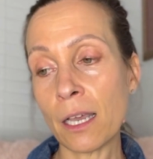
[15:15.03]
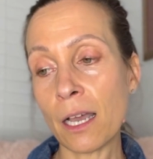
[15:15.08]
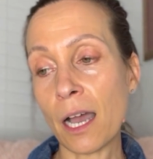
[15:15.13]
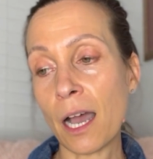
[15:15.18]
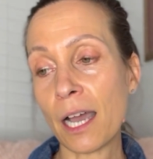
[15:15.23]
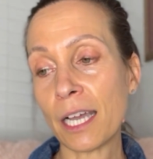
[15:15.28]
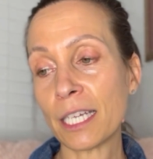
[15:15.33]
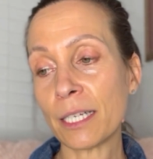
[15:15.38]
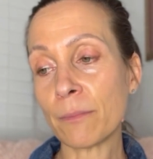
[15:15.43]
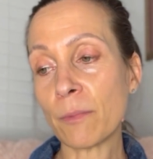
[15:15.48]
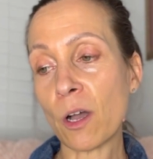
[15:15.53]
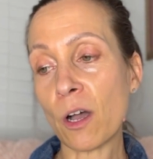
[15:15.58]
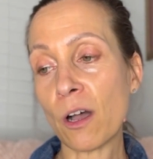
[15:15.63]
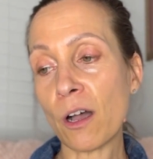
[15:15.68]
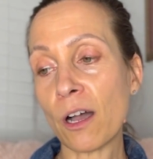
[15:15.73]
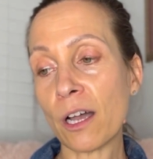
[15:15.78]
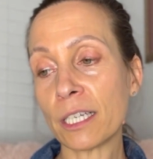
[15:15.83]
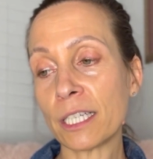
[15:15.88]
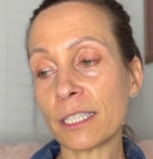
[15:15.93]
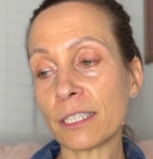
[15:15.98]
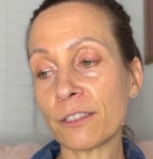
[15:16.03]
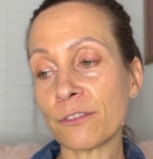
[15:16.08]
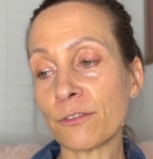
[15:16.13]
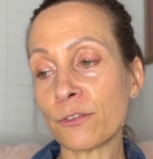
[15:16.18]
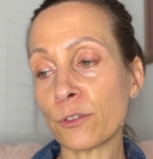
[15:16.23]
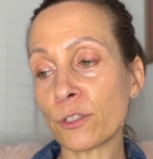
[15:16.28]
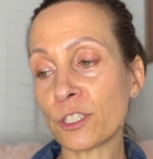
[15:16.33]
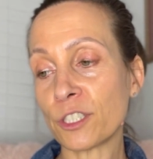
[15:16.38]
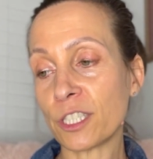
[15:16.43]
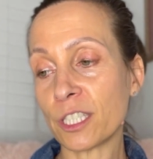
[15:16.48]
I am awed at the
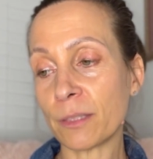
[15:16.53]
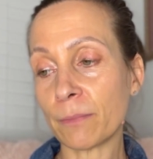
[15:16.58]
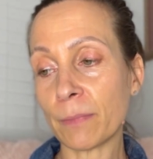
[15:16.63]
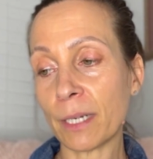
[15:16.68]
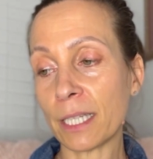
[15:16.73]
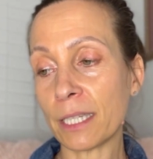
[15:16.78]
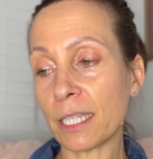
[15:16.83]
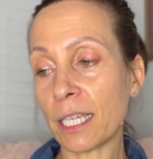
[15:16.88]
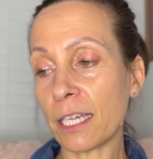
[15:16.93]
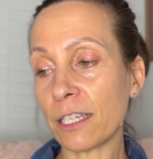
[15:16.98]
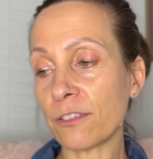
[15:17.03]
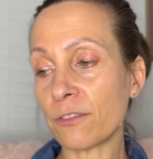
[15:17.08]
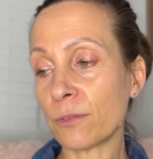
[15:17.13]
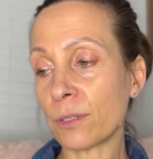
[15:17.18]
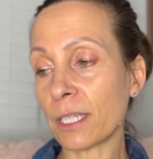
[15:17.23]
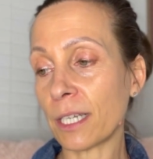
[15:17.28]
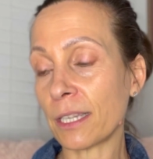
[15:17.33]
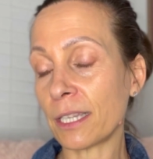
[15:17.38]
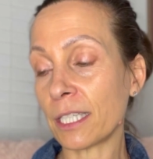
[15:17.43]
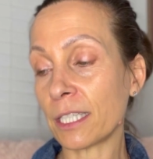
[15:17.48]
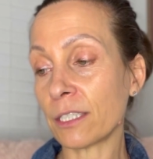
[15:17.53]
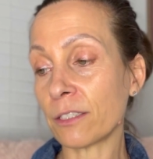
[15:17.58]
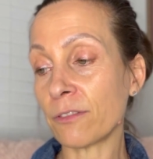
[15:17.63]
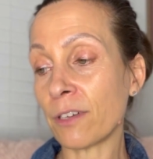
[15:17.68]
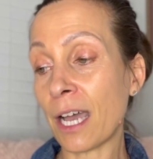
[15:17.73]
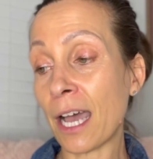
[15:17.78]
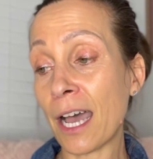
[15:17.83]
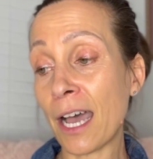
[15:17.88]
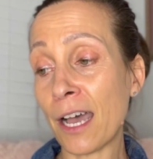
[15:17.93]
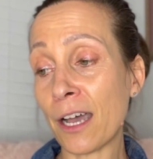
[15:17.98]
fortune in my life when I think of
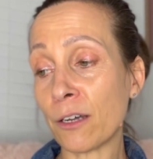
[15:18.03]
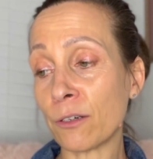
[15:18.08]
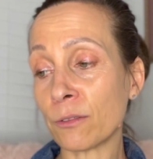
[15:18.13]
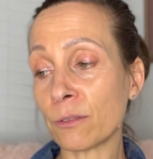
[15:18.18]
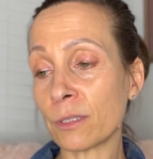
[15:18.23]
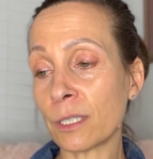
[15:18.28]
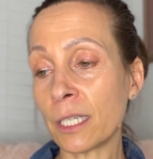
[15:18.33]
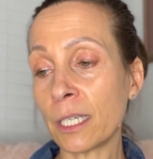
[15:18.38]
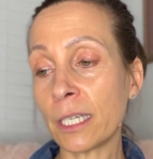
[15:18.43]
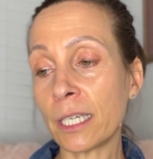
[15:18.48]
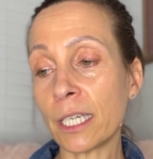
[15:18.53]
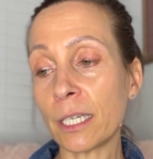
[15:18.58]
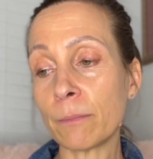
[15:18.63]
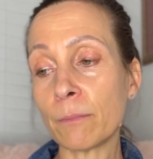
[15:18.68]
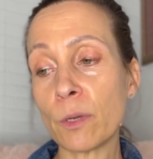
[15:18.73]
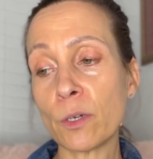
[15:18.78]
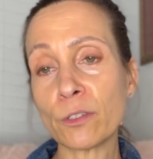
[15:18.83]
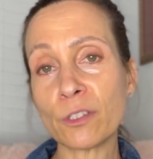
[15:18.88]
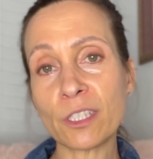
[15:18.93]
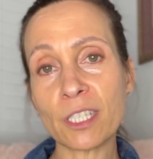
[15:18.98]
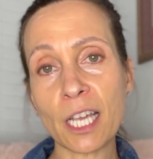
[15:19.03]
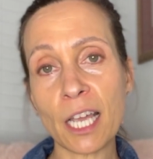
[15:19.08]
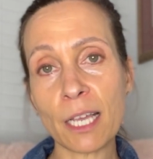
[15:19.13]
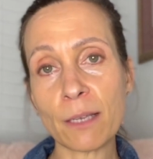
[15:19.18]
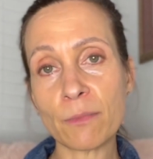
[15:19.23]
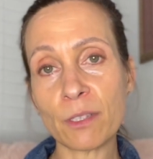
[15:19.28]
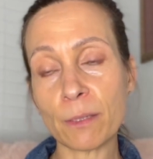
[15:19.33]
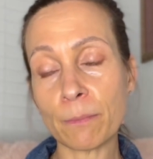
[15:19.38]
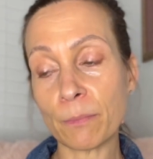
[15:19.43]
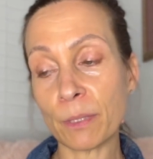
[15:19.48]
how, in most
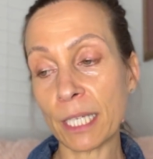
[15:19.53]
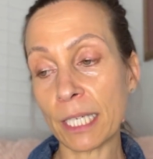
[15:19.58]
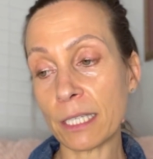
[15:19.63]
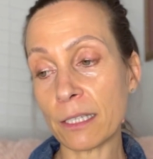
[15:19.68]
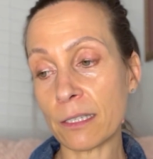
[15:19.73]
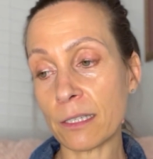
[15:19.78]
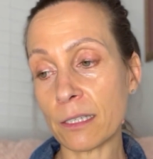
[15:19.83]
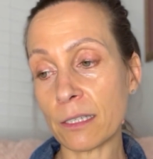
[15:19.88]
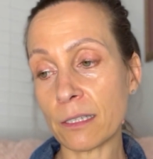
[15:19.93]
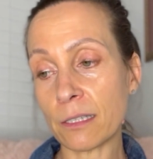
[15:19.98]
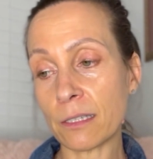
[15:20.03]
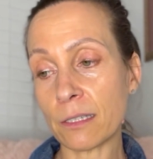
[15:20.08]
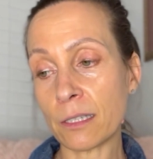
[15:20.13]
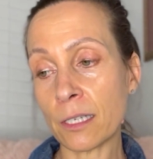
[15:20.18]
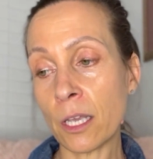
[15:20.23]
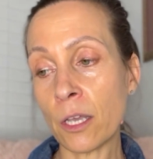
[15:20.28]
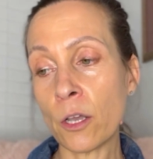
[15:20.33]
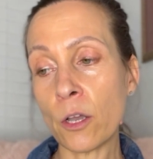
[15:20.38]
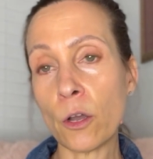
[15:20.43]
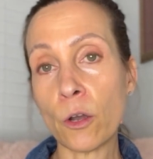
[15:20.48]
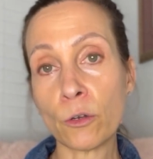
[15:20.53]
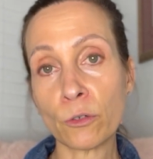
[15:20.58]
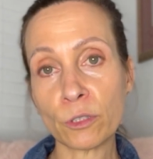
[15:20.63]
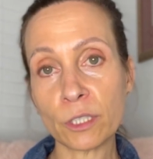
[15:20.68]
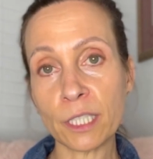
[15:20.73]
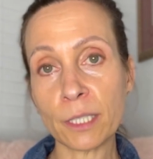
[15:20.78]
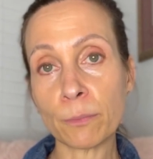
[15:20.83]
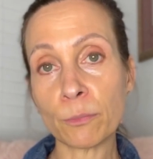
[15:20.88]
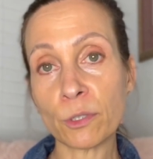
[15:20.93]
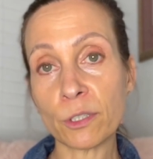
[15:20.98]
times and places,
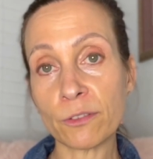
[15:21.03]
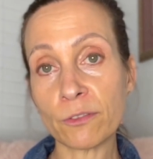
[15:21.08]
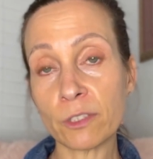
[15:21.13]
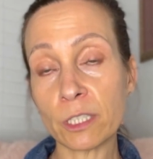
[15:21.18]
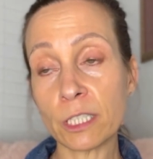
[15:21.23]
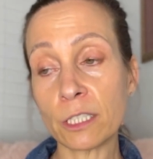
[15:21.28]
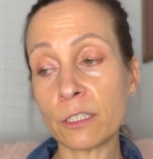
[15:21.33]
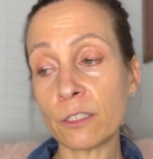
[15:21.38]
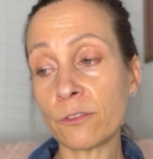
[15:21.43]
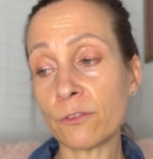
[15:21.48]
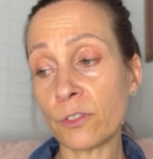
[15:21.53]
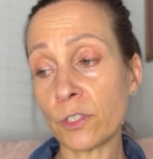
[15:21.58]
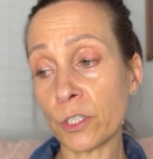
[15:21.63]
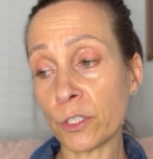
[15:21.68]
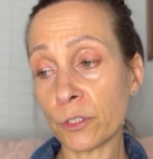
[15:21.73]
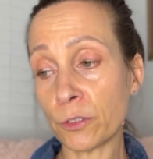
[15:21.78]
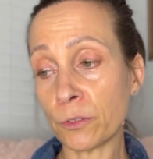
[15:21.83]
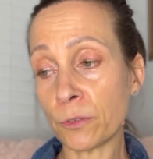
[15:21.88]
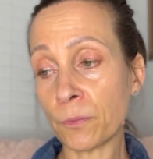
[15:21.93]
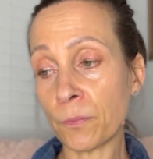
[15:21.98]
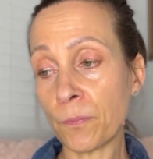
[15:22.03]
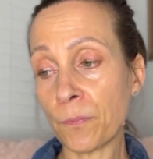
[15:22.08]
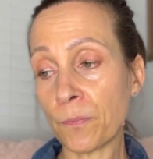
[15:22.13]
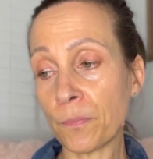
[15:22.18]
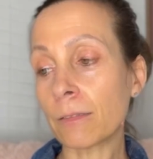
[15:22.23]
only a privileged few,